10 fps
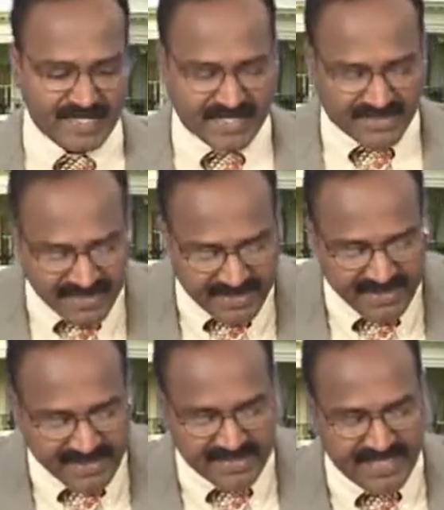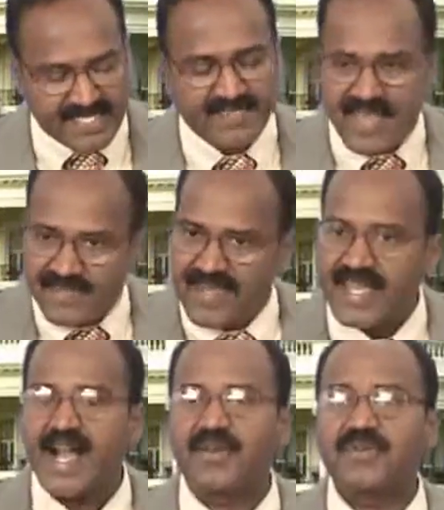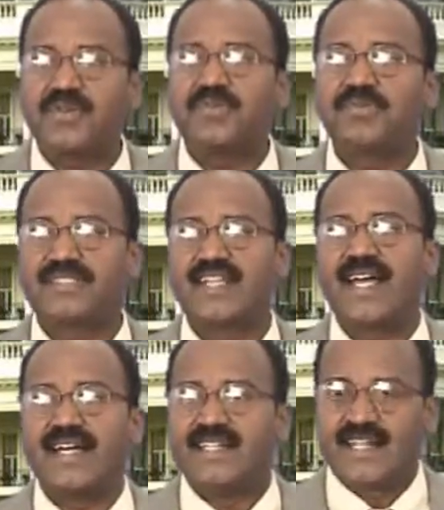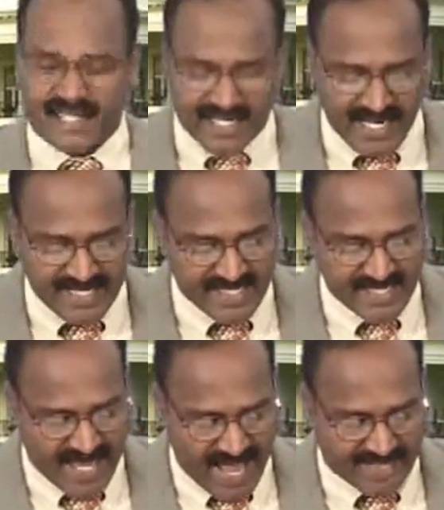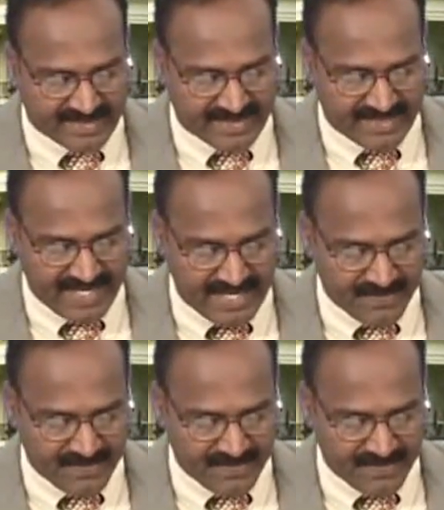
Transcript: This is in such a way we have to use the relation auxiliary.